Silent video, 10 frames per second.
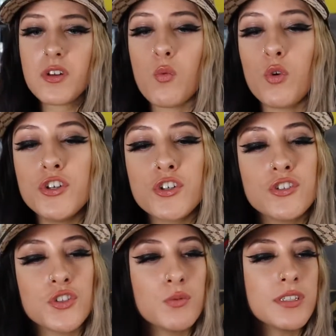What you can
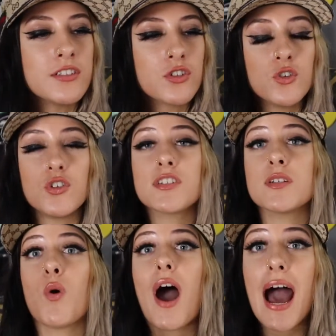do with these horns,
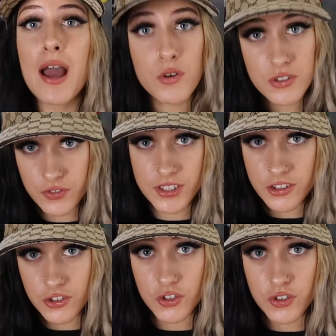and what I was
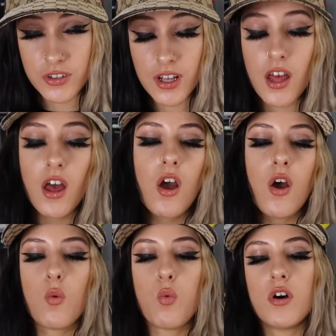finna do
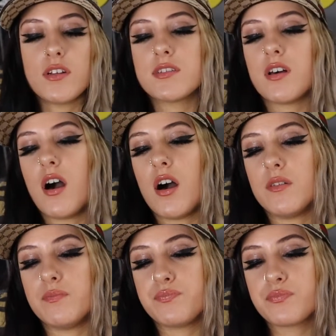was
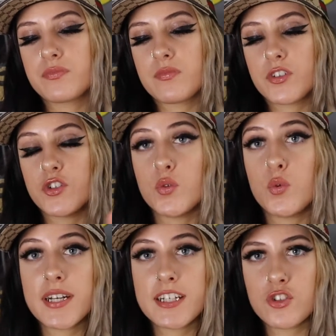you
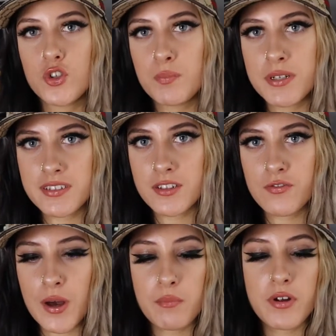want to get two pieces of
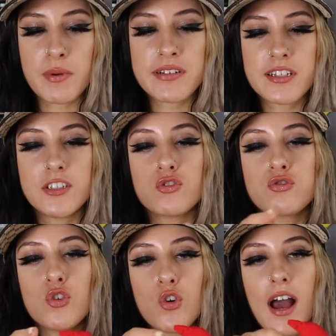fabric, basically
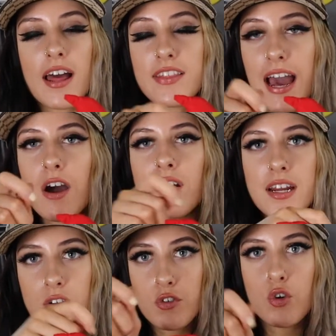draw the
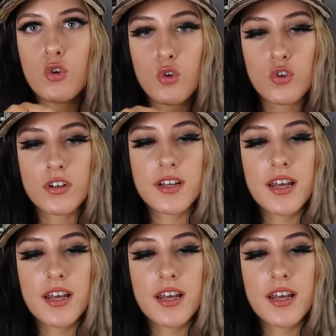outline of your horn,